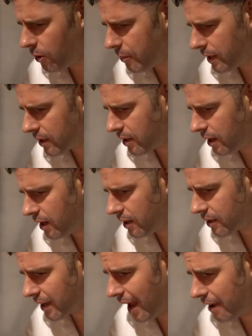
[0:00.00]
Oh my god,
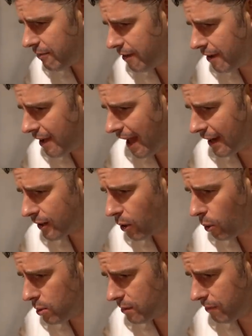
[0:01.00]
caviar and gold